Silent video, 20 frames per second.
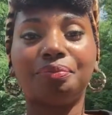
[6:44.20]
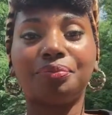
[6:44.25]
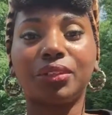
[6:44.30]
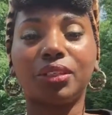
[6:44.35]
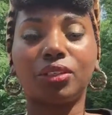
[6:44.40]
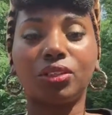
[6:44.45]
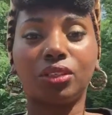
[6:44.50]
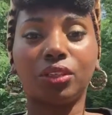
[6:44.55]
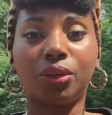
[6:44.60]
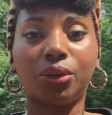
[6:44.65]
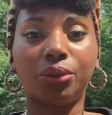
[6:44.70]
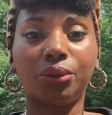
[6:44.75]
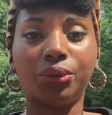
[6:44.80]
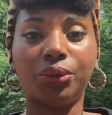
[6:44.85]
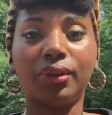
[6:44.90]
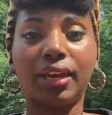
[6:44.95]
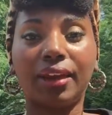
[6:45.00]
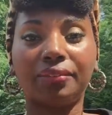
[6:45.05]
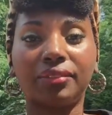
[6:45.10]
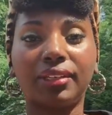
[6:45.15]
So you
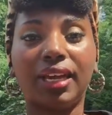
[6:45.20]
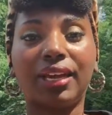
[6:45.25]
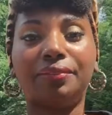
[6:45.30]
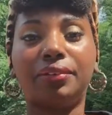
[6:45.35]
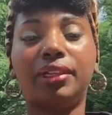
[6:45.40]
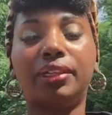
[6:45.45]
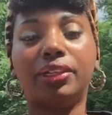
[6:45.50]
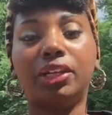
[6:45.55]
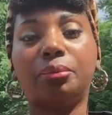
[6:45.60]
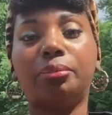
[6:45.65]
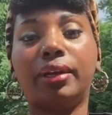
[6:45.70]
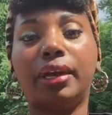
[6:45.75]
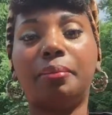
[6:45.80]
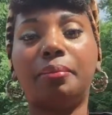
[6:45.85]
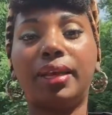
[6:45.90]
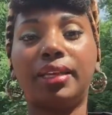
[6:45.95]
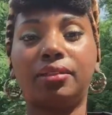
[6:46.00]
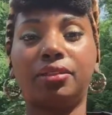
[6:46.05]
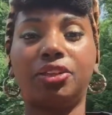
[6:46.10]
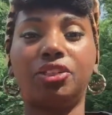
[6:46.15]
have to have a clear brand
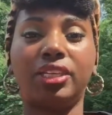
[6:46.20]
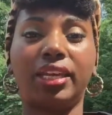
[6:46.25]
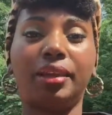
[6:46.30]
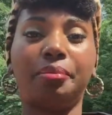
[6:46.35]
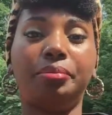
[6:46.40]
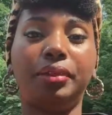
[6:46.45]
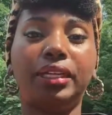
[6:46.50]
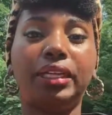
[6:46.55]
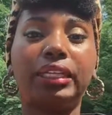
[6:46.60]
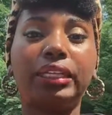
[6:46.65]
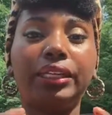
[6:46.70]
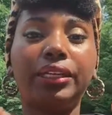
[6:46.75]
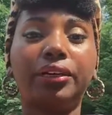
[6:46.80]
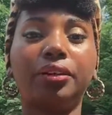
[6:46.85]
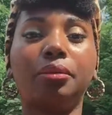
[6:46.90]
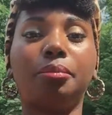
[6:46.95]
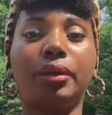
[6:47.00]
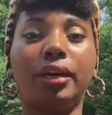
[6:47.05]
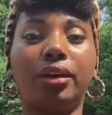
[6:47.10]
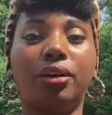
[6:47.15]
message and be clear
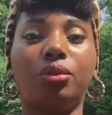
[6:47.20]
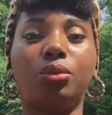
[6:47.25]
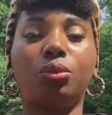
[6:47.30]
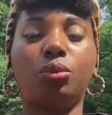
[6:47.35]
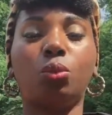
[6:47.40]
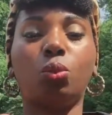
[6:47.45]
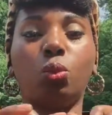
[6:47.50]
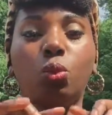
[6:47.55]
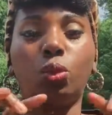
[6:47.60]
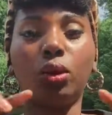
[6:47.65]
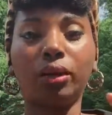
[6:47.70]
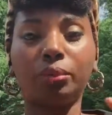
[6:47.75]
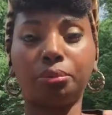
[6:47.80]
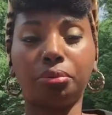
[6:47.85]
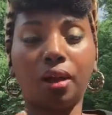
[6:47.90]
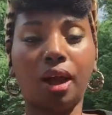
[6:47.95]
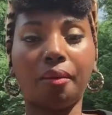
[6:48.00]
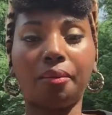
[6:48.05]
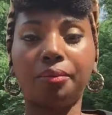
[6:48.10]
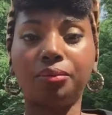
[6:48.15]
about what
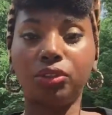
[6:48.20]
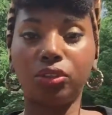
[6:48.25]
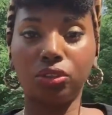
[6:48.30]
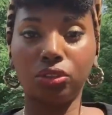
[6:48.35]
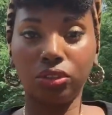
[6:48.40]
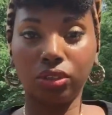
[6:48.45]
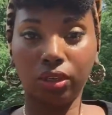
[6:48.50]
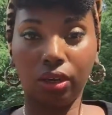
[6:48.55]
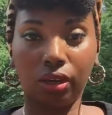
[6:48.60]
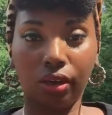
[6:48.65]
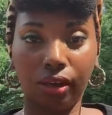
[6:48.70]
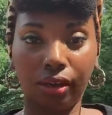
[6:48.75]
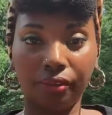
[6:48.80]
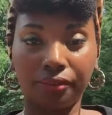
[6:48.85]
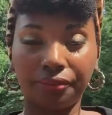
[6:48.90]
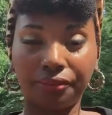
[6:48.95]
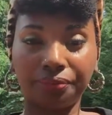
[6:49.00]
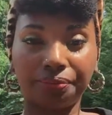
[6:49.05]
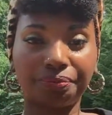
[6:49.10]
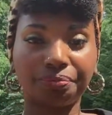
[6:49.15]
problems you solve,
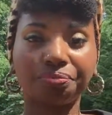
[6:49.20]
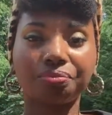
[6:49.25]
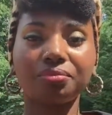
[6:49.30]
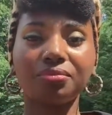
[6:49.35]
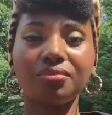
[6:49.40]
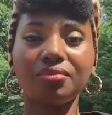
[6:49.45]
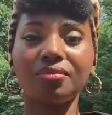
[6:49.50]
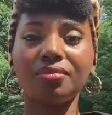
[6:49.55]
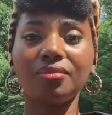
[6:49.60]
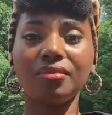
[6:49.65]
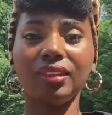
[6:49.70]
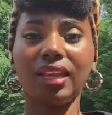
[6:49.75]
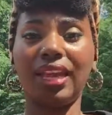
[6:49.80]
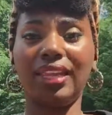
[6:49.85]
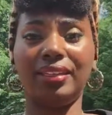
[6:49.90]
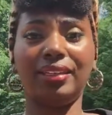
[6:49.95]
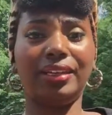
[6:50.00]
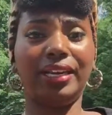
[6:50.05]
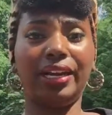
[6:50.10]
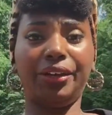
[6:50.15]
and
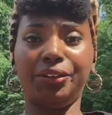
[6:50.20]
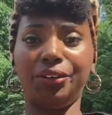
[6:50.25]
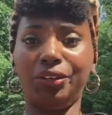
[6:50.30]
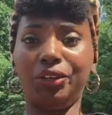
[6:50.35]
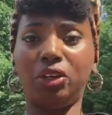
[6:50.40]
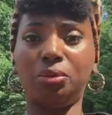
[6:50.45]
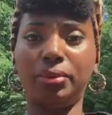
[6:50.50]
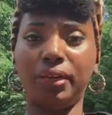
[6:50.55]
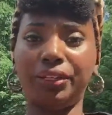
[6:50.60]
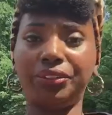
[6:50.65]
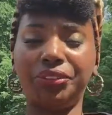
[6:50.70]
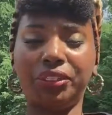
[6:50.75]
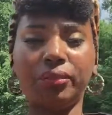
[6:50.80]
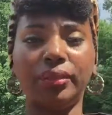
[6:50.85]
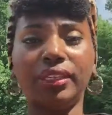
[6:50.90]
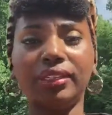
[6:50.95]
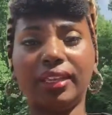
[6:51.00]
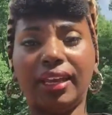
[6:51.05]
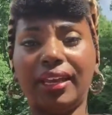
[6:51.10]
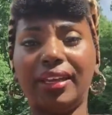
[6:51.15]
then how you go about
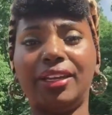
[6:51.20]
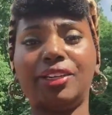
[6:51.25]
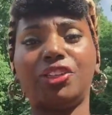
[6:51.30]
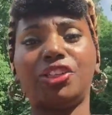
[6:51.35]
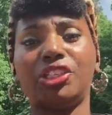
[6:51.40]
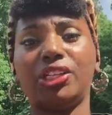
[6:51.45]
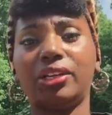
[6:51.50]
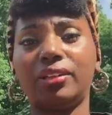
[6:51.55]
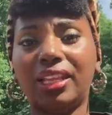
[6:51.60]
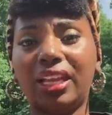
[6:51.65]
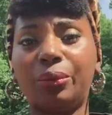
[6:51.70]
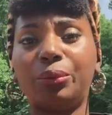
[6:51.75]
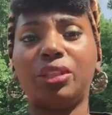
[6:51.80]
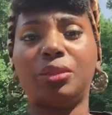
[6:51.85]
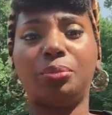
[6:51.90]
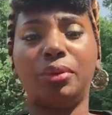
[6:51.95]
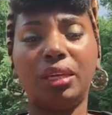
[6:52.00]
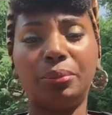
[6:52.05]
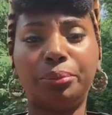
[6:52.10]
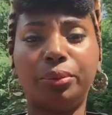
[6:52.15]
doing that, and share that with
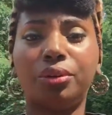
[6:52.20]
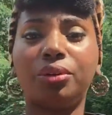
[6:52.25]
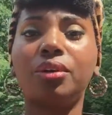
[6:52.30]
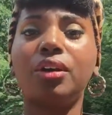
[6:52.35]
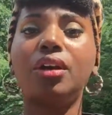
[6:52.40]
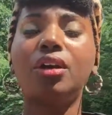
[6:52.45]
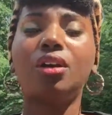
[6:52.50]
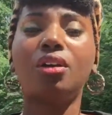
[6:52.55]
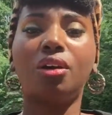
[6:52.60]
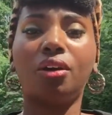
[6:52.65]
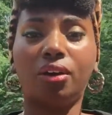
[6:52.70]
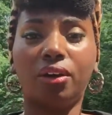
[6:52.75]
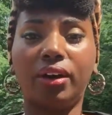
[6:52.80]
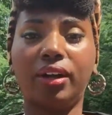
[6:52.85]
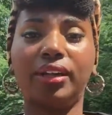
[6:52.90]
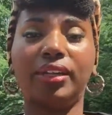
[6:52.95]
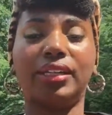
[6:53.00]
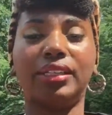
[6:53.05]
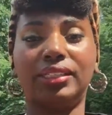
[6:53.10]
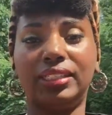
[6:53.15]
people on
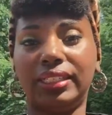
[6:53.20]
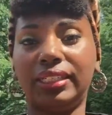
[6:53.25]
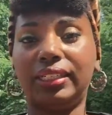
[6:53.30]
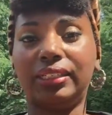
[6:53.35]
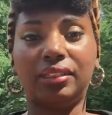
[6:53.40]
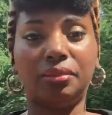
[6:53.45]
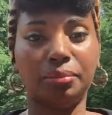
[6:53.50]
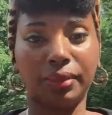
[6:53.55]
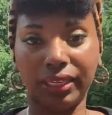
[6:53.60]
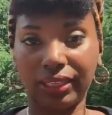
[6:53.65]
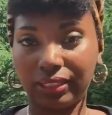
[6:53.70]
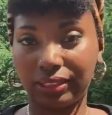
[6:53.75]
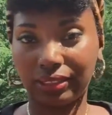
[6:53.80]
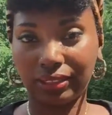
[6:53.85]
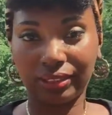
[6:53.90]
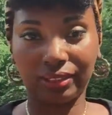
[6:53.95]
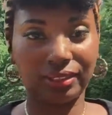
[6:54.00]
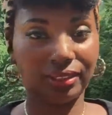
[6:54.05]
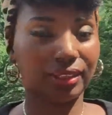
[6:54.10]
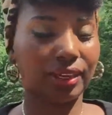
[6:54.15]
a daily
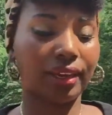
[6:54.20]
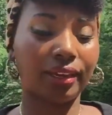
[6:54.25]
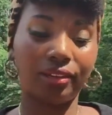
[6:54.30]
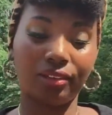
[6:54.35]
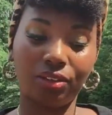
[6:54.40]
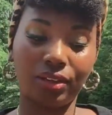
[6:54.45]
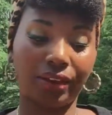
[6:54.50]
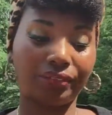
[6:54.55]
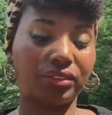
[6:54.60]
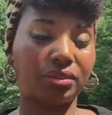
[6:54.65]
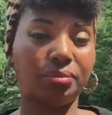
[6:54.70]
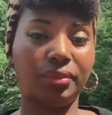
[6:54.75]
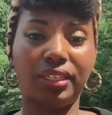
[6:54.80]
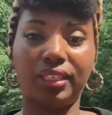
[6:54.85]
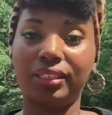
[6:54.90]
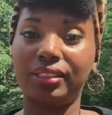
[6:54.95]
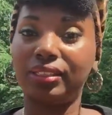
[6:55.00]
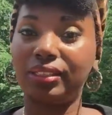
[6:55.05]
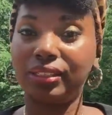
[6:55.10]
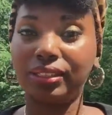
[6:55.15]
basis. Again, you have to be
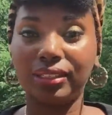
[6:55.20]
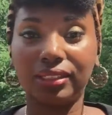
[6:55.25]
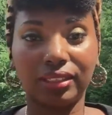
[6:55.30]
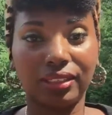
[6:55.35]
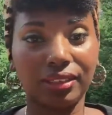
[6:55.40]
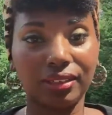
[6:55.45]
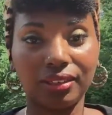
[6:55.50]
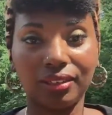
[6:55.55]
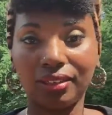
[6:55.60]
consistent.